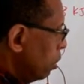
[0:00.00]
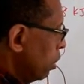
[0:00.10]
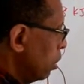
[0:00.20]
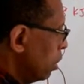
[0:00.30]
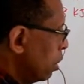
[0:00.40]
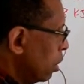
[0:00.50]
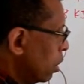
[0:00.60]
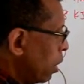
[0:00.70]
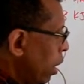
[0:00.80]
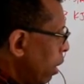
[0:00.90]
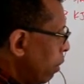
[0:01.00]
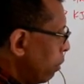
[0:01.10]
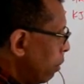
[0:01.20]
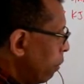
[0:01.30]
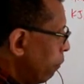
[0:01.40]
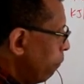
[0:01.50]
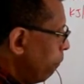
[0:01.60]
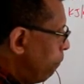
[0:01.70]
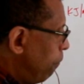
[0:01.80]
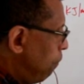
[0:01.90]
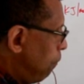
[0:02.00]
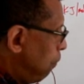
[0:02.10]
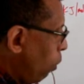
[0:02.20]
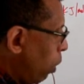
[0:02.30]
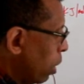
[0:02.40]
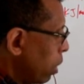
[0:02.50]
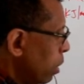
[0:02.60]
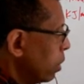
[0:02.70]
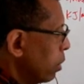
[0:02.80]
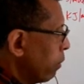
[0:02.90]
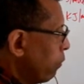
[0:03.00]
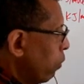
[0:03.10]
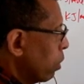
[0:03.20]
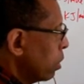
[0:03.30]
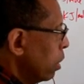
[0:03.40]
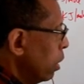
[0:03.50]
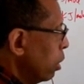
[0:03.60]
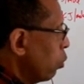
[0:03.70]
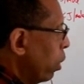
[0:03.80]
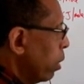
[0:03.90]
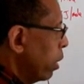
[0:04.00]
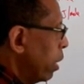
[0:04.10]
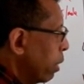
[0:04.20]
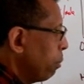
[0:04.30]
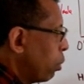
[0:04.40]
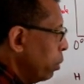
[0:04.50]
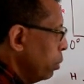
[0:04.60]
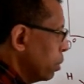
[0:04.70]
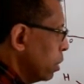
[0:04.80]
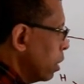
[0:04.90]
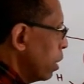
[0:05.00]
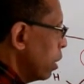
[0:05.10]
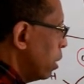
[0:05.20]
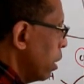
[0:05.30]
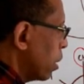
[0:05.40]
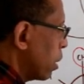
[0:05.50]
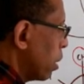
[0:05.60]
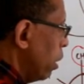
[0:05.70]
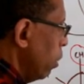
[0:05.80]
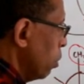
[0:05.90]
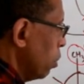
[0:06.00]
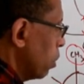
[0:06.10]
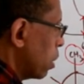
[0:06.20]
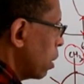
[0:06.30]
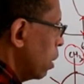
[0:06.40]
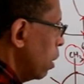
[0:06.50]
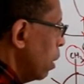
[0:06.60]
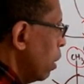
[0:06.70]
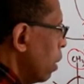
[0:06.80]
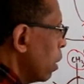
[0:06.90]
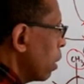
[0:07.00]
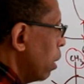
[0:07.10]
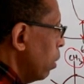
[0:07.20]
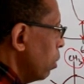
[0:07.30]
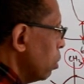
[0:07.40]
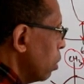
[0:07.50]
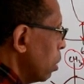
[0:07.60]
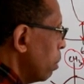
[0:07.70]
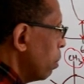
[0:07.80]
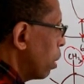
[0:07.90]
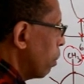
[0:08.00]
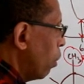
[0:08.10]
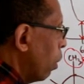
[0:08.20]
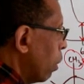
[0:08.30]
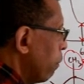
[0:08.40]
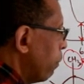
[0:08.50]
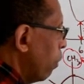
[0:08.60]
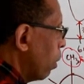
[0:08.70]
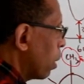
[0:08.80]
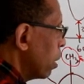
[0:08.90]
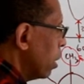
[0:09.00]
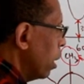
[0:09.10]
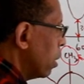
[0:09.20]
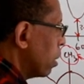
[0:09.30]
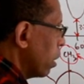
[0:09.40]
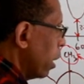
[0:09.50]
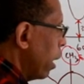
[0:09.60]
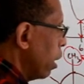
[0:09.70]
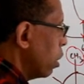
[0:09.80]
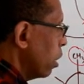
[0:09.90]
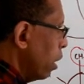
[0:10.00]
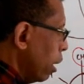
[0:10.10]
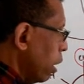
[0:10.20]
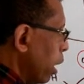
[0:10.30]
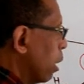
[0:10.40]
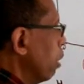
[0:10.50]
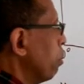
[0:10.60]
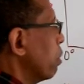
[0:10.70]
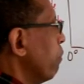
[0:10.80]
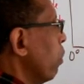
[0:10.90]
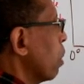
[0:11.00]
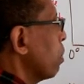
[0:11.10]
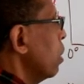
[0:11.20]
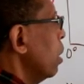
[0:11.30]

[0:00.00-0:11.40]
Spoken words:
this is 4, therefore each one produces 6 kilojoules kilojoule per mole for CH3H in eclipsed form.